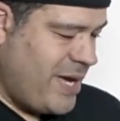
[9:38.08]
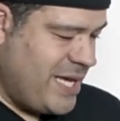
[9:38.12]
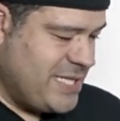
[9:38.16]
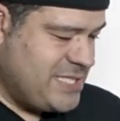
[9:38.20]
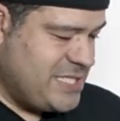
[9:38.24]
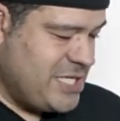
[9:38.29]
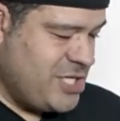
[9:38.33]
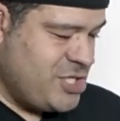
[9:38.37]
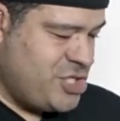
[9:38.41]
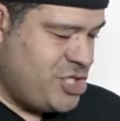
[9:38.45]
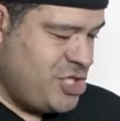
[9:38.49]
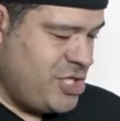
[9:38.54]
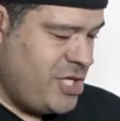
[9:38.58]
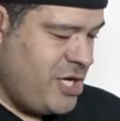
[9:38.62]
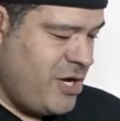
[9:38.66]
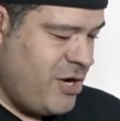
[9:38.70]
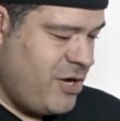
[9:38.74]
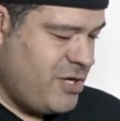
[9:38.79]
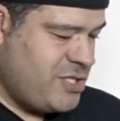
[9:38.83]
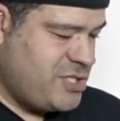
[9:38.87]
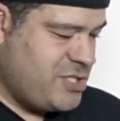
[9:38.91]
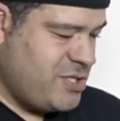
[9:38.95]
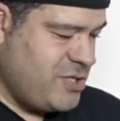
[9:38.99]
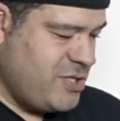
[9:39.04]
attention
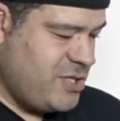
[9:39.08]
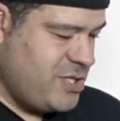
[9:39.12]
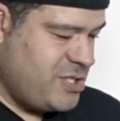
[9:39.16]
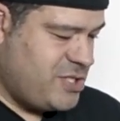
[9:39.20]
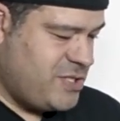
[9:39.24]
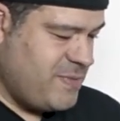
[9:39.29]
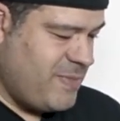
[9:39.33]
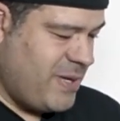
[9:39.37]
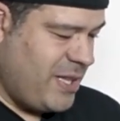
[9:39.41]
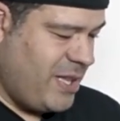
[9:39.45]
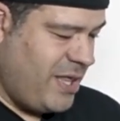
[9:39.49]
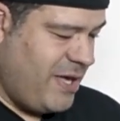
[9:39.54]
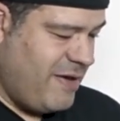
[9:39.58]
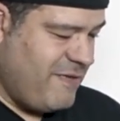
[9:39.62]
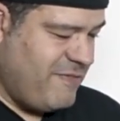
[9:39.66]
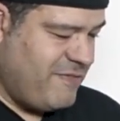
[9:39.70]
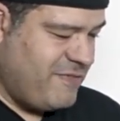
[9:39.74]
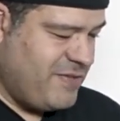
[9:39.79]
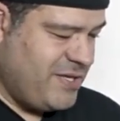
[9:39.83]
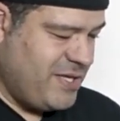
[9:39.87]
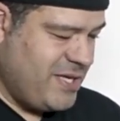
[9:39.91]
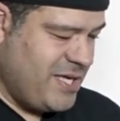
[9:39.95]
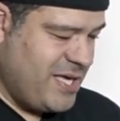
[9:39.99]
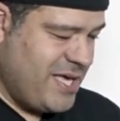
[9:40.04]
here to my
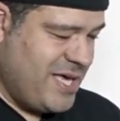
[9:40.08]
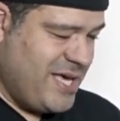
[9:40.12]
left,